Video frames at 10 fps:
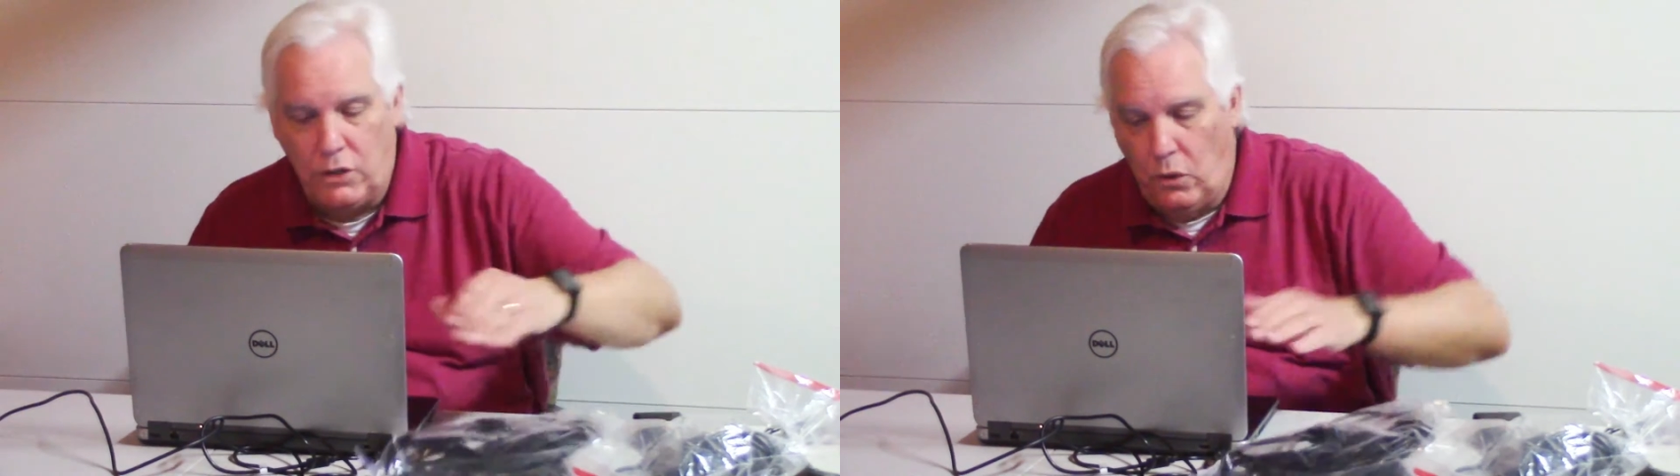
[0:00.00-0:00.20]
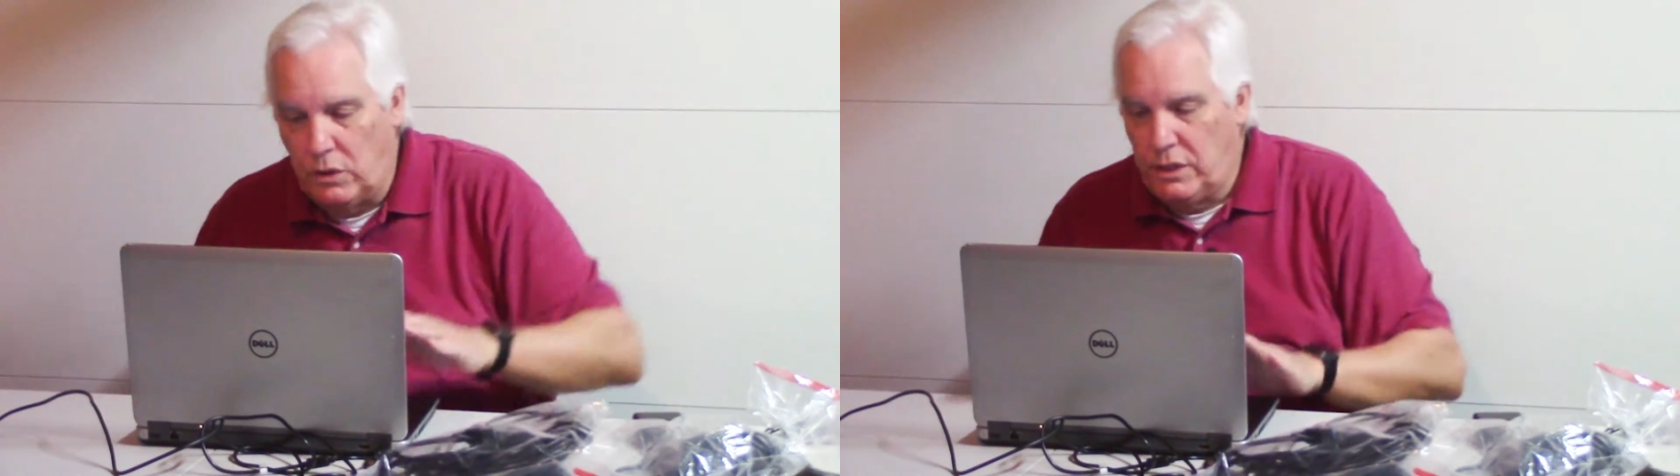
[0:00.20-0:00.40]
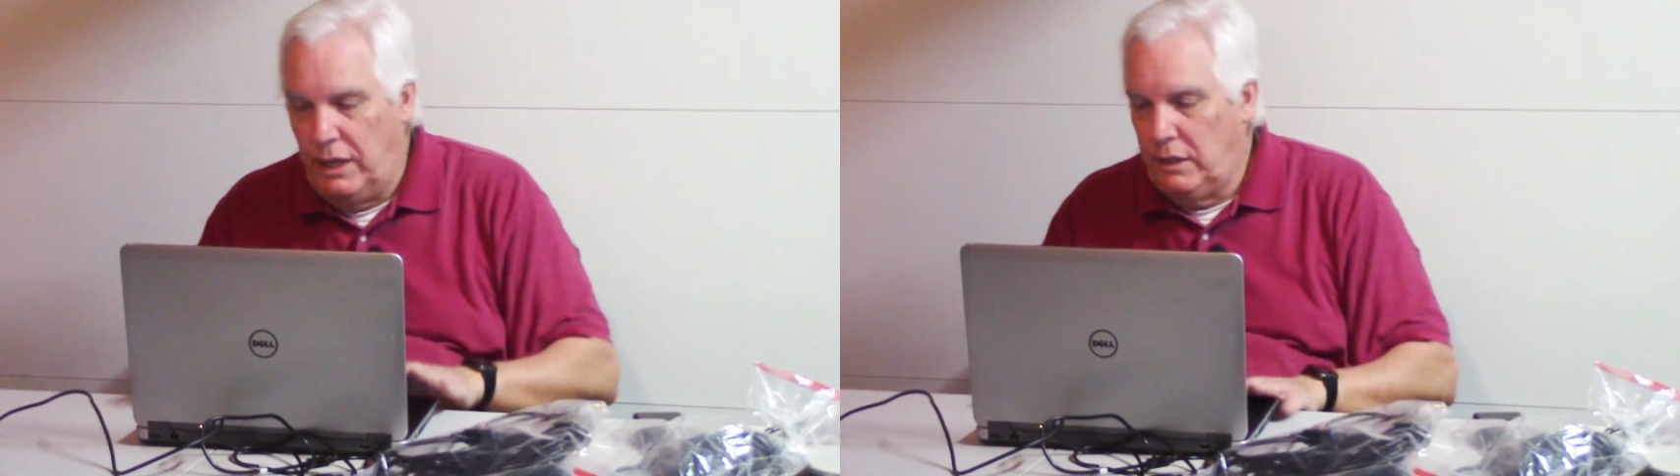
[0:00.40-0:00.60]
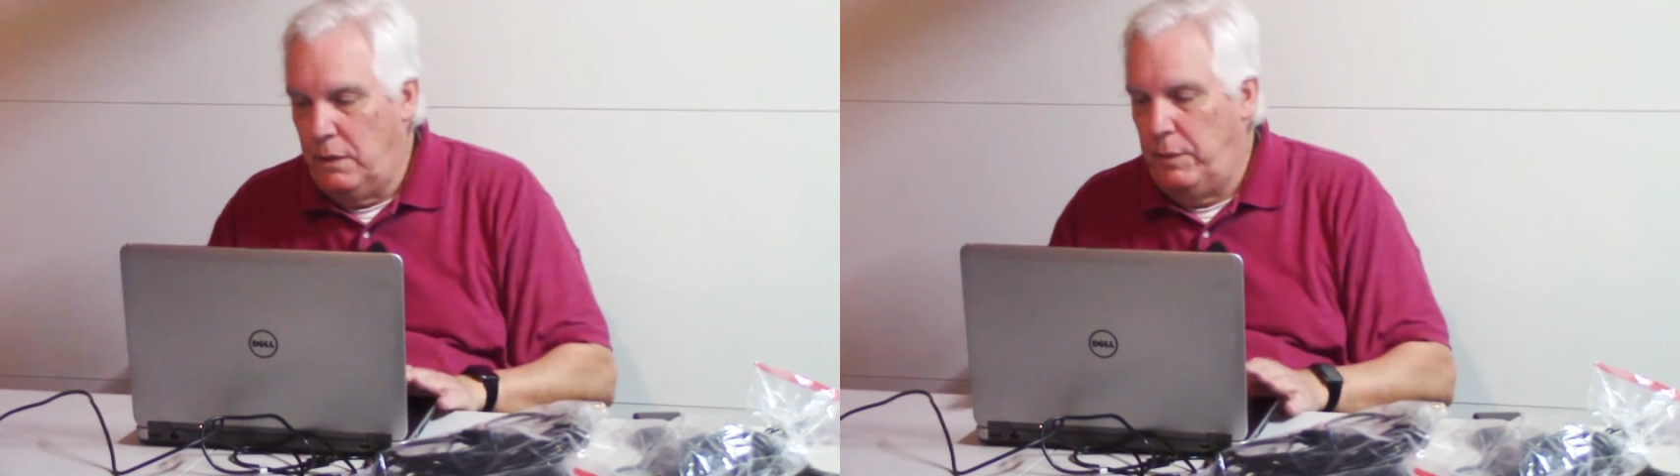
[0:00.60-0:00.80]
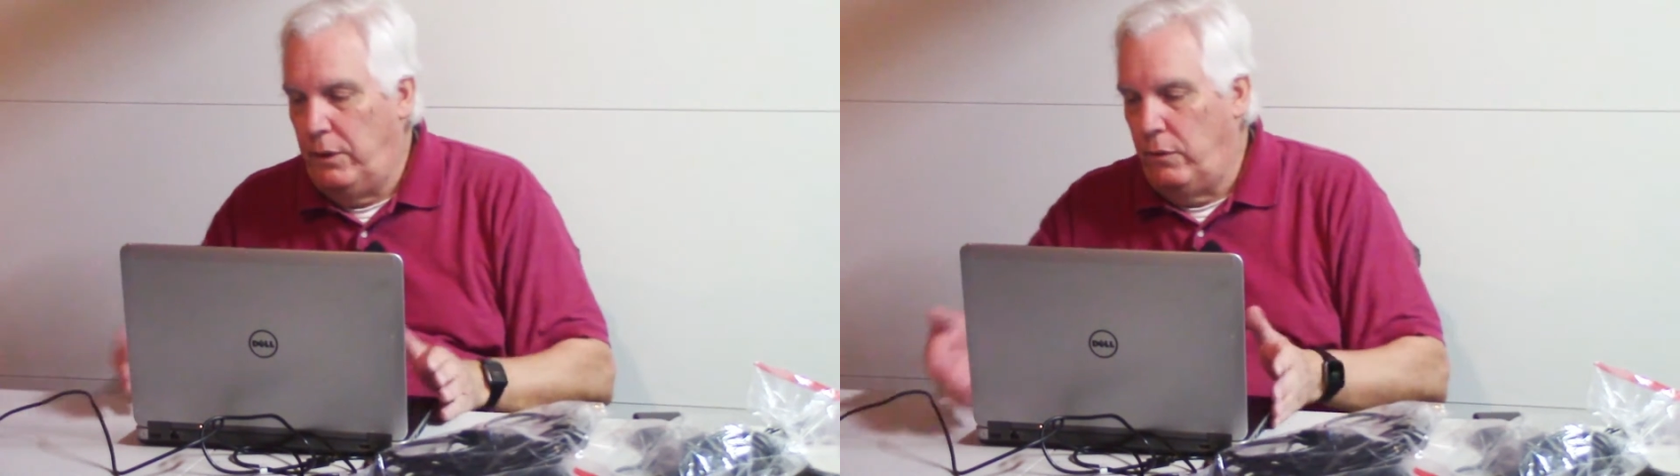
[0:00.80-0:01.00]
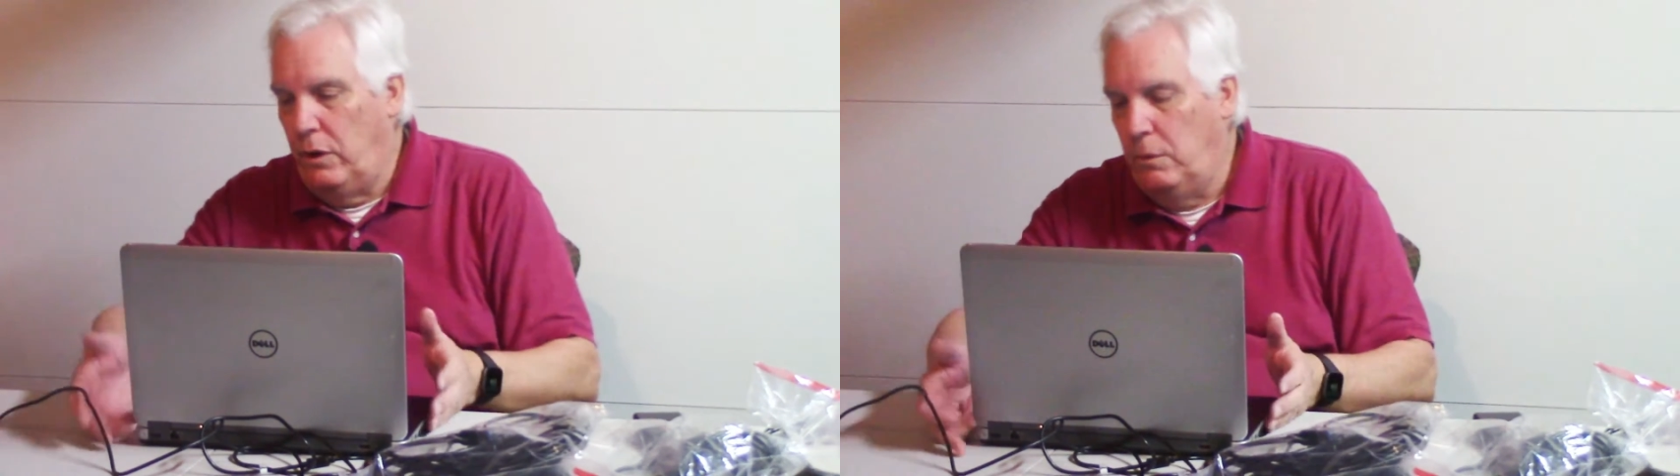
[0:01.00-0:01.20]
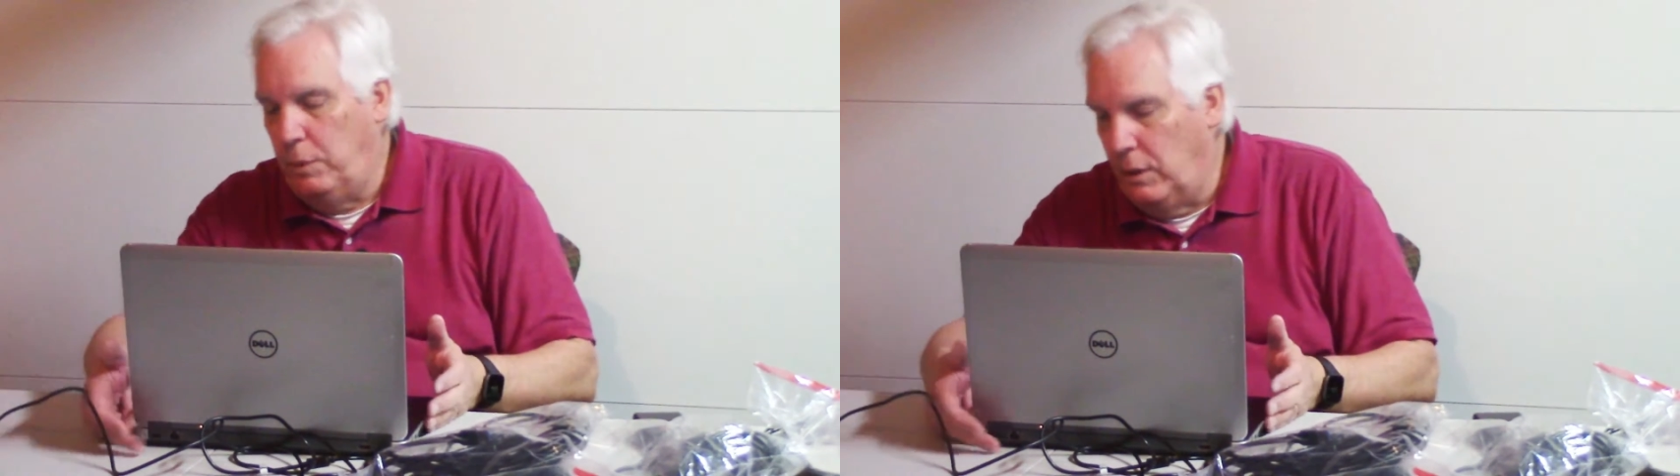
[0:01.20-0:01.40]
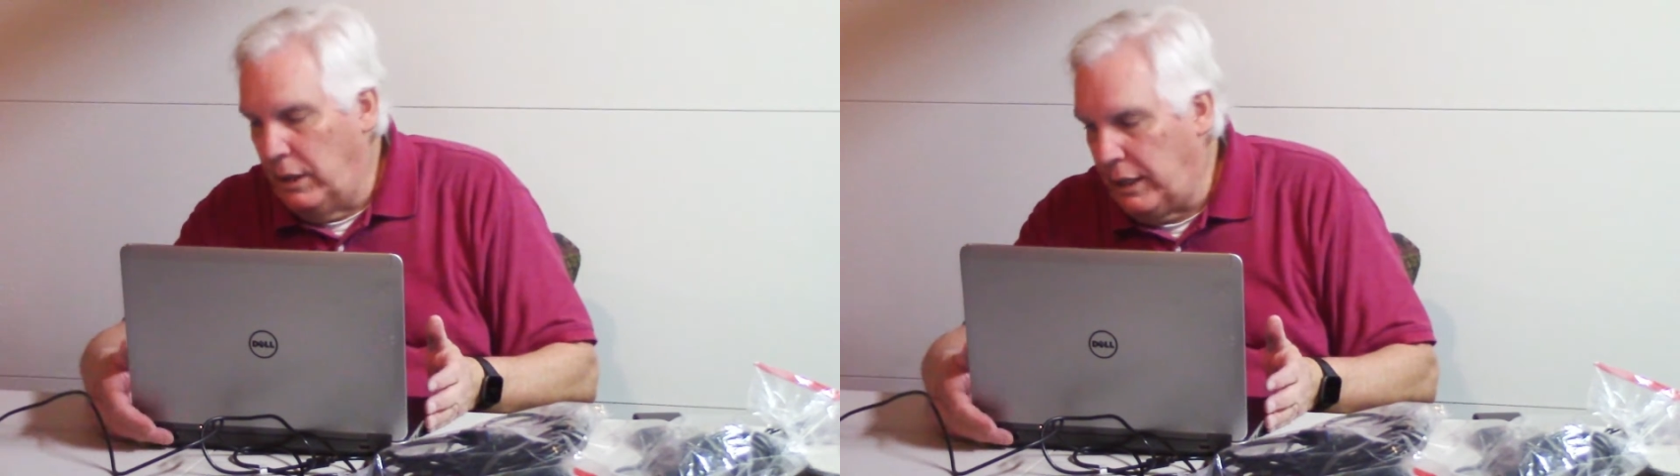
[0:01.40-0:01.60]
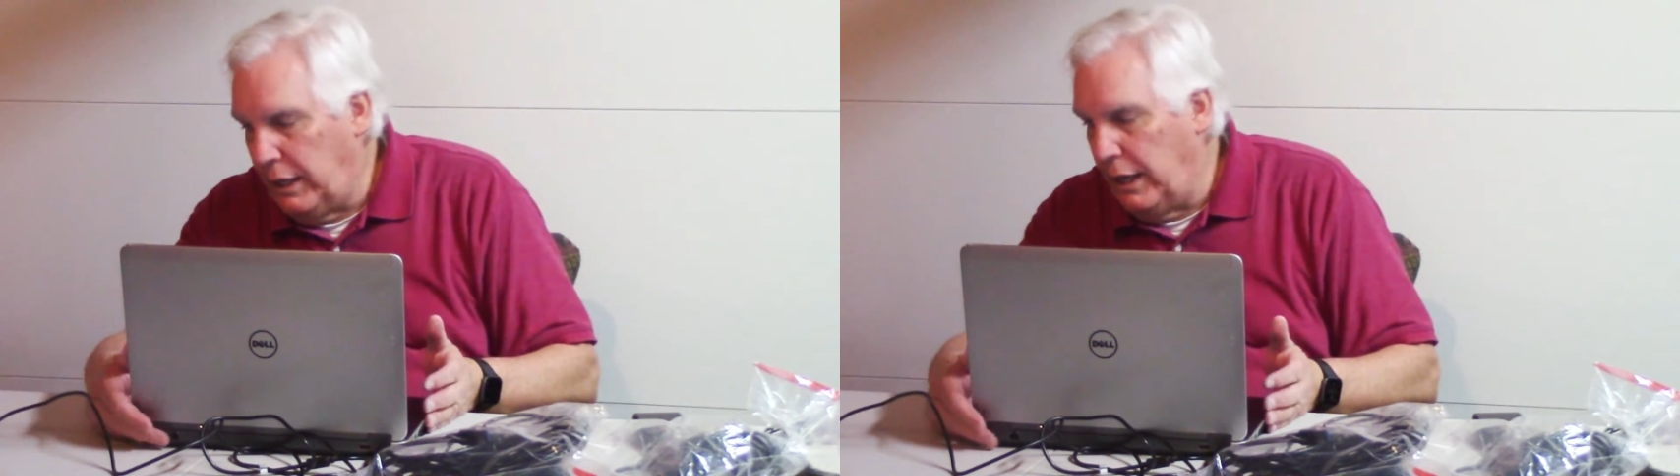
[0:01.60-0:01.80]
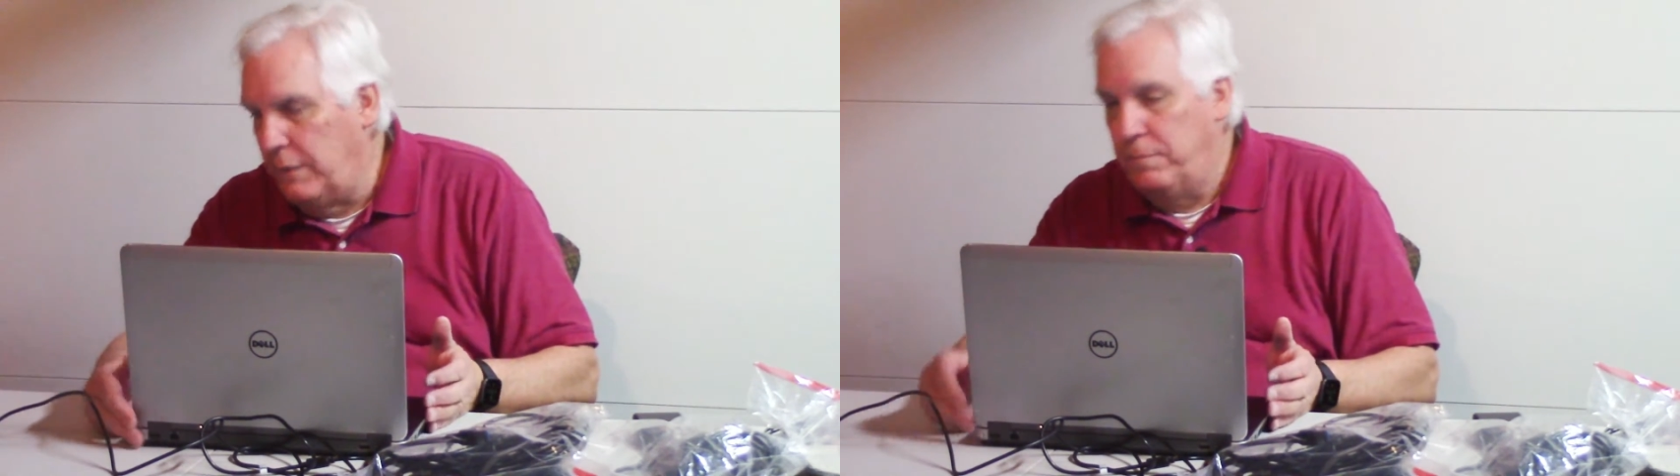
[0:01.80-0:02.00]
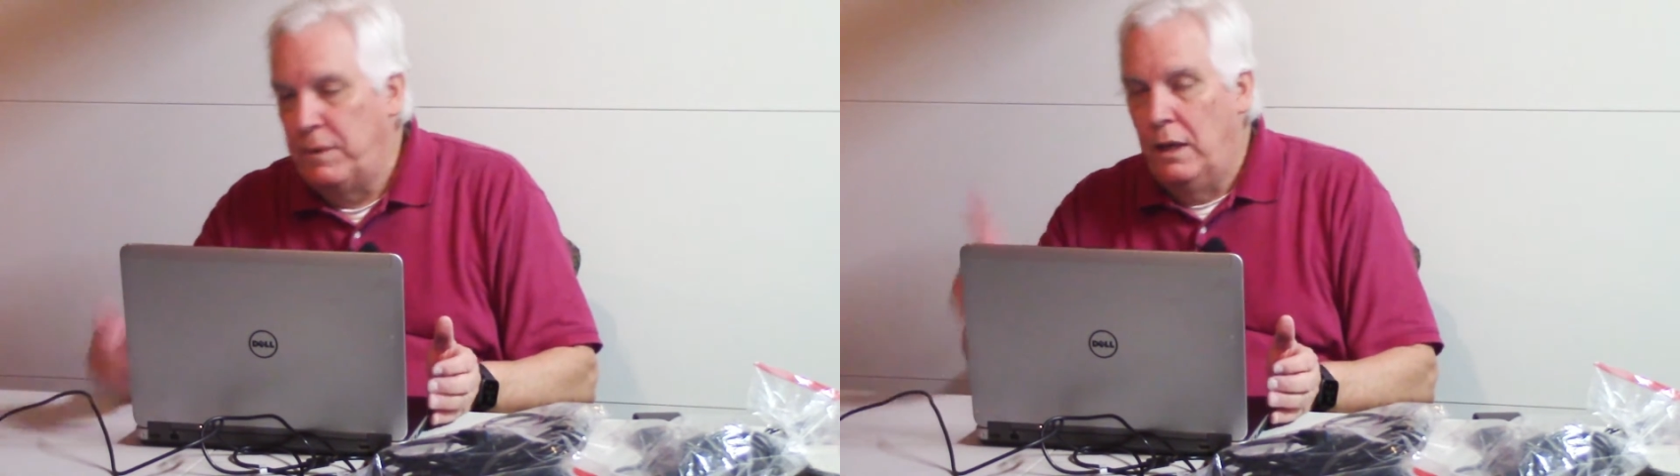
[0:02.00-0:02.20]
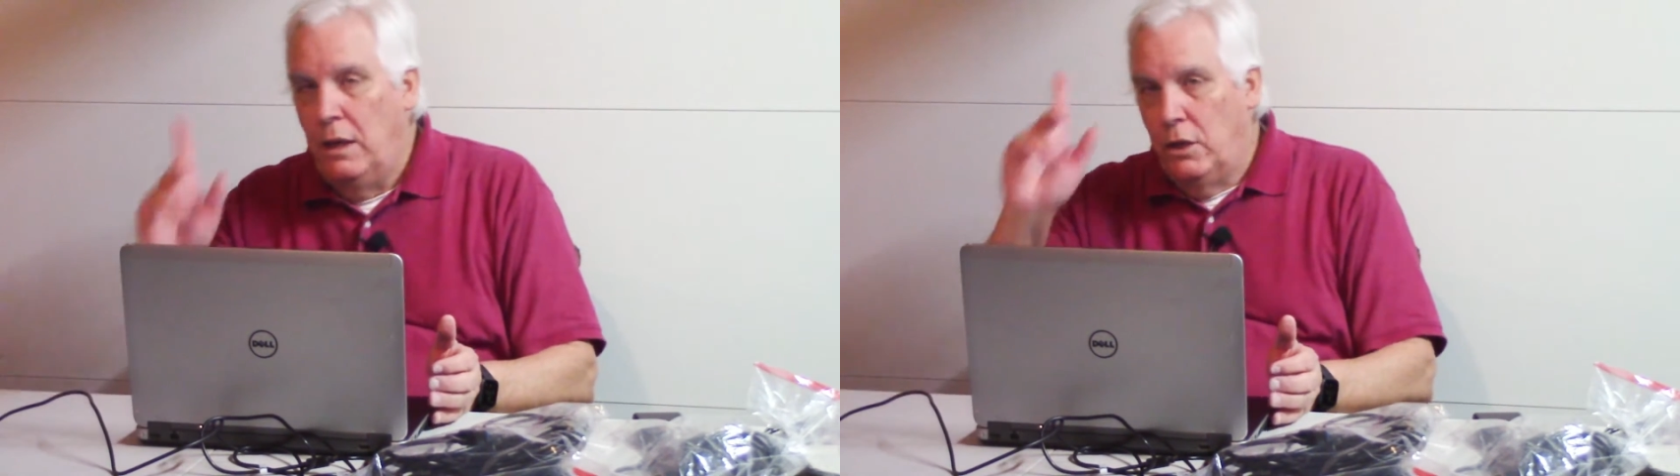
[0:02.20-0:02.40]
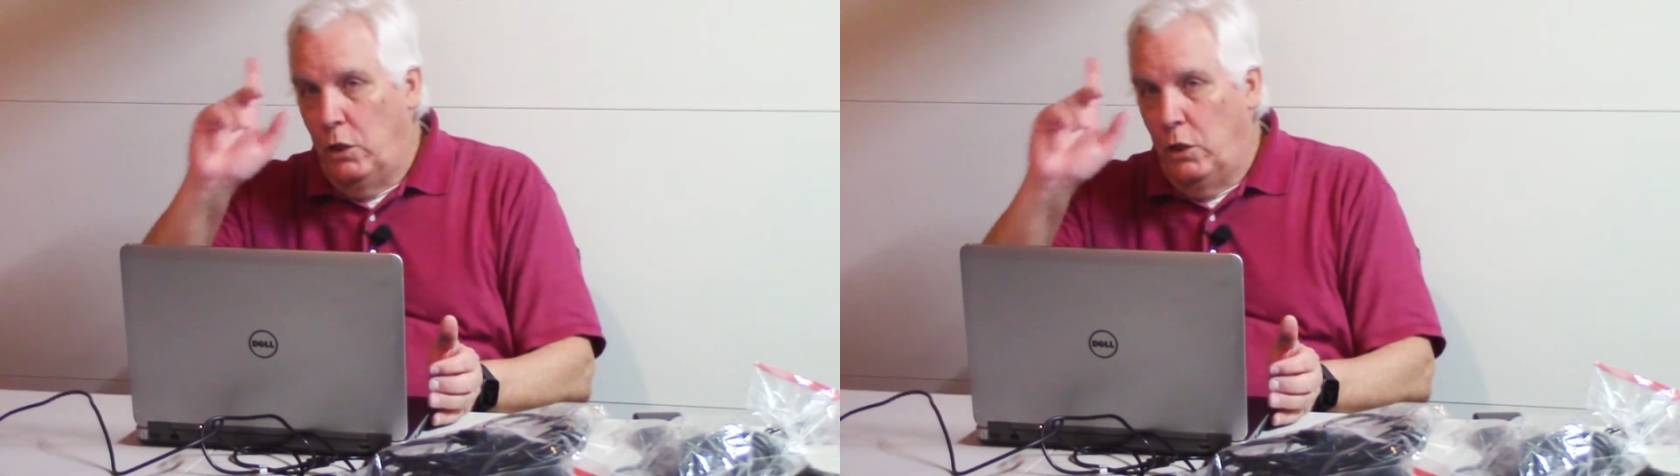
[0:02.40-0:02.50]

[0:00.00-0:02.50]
of course, cut the computer on, plug it in.